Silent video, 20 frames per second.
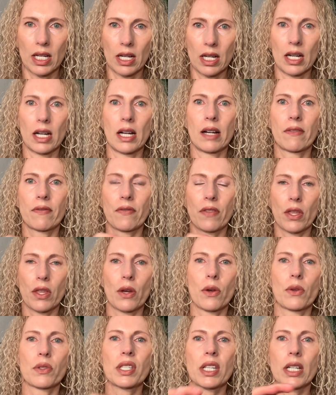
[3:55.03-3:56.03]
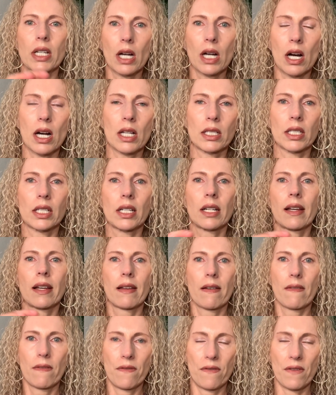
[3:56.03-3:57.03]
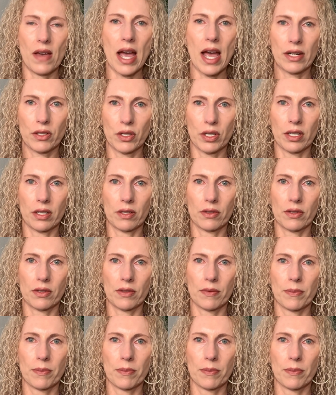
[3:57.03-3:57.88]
of those color factors.